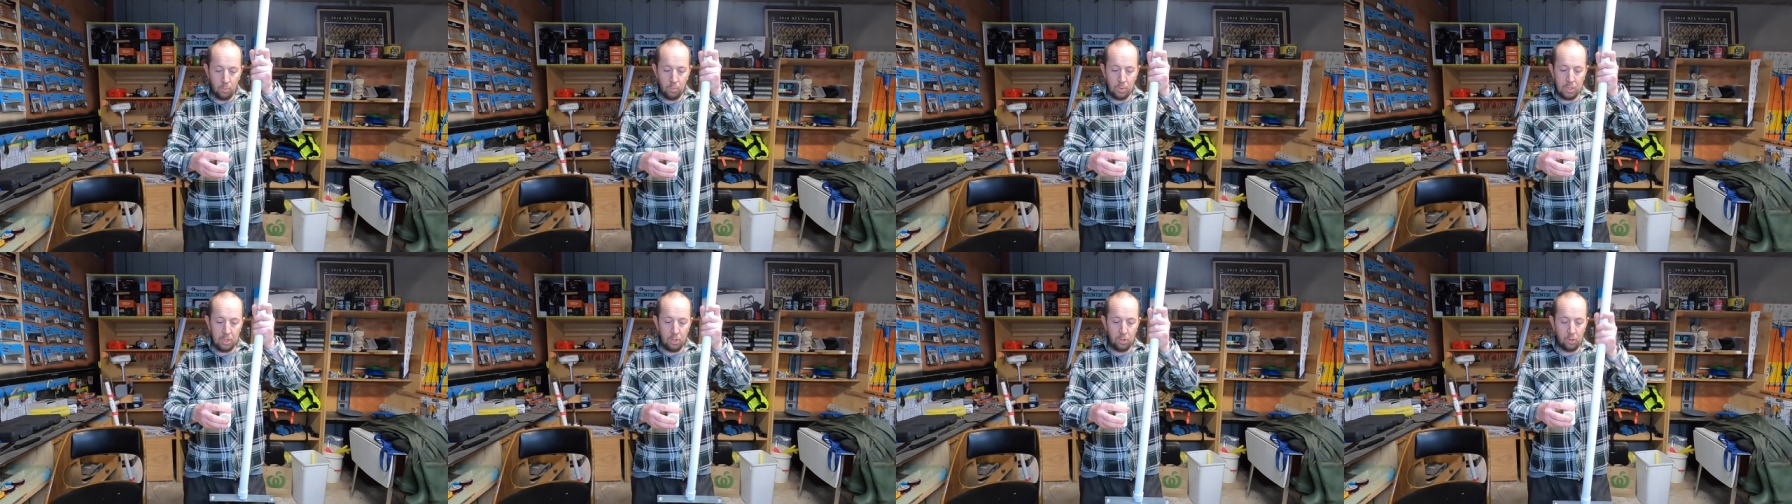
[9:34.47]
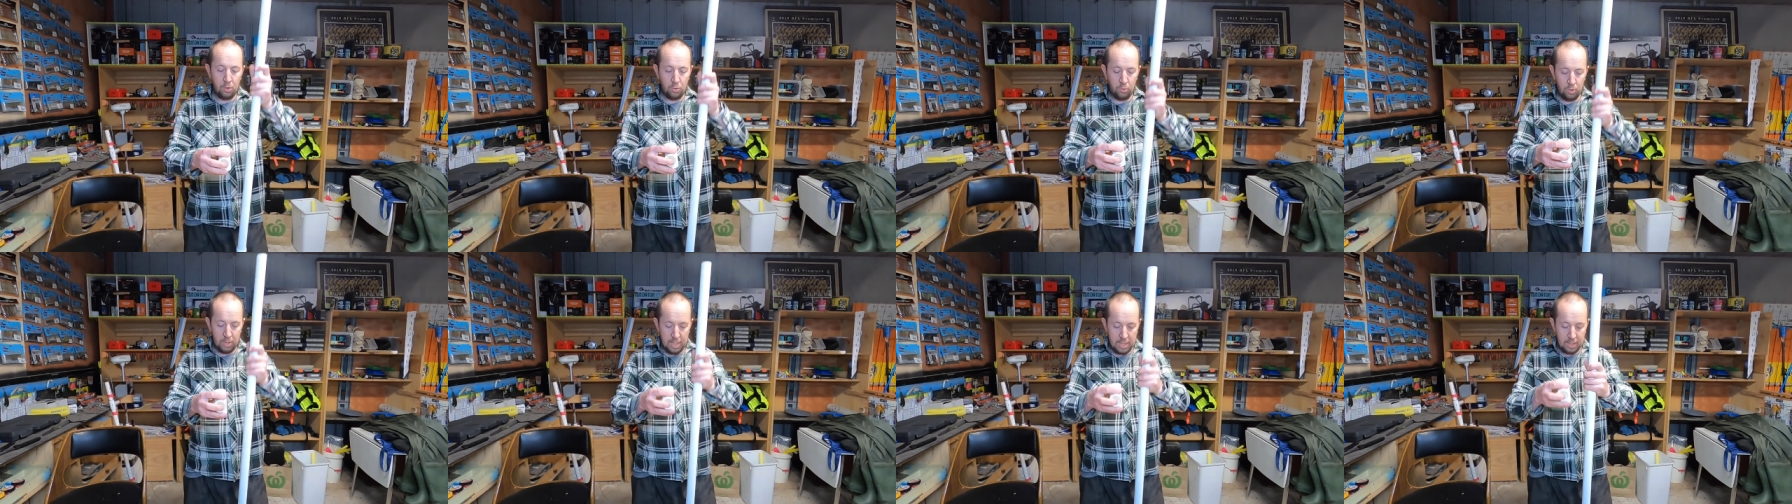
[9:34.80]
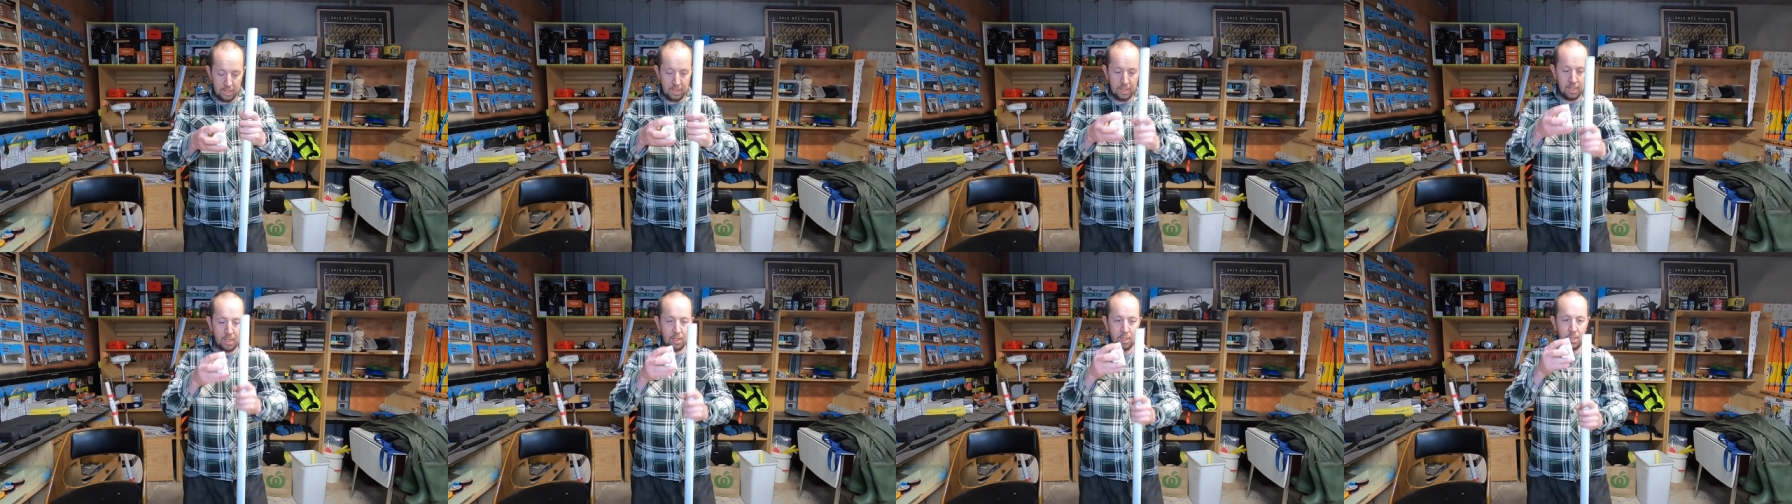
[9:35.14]
when you glue that
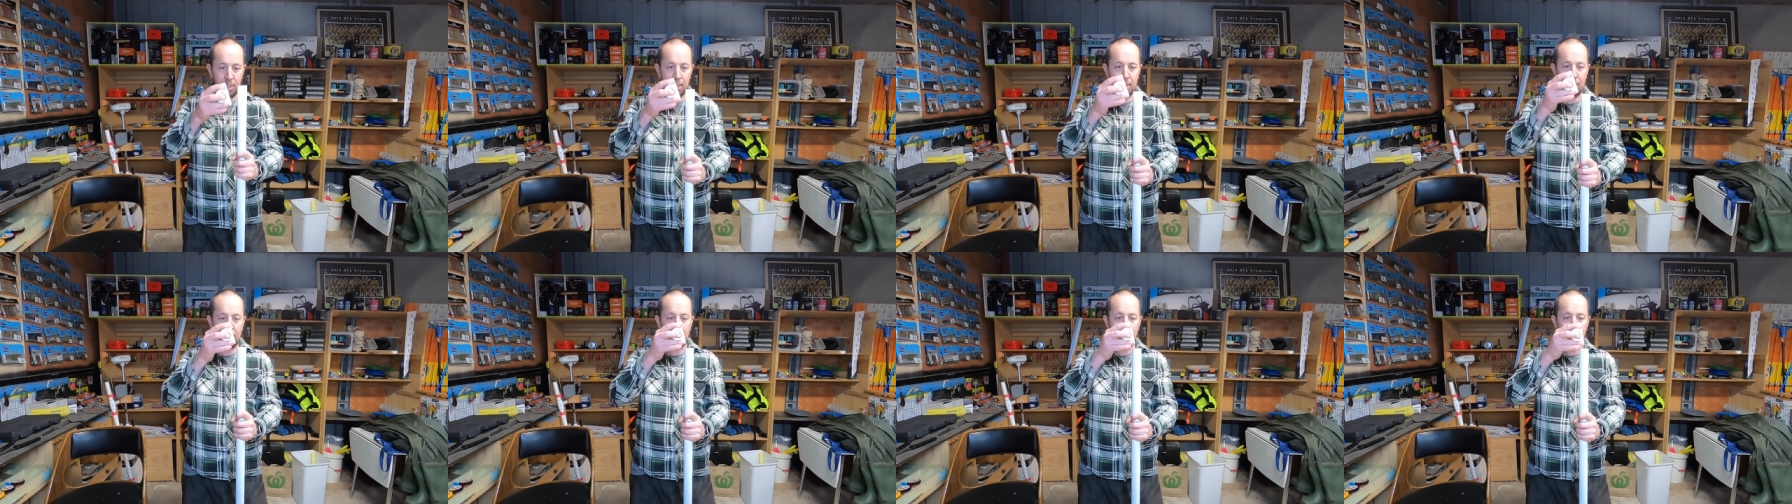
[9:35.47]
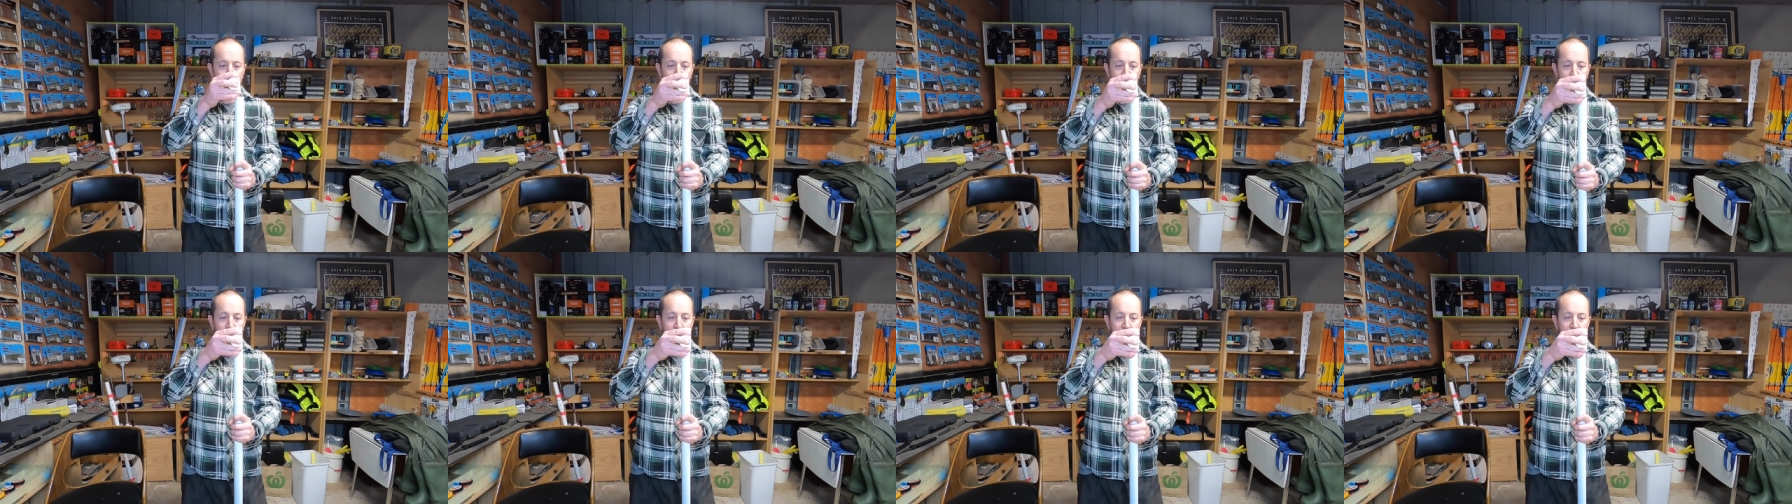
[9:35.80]
T intersection into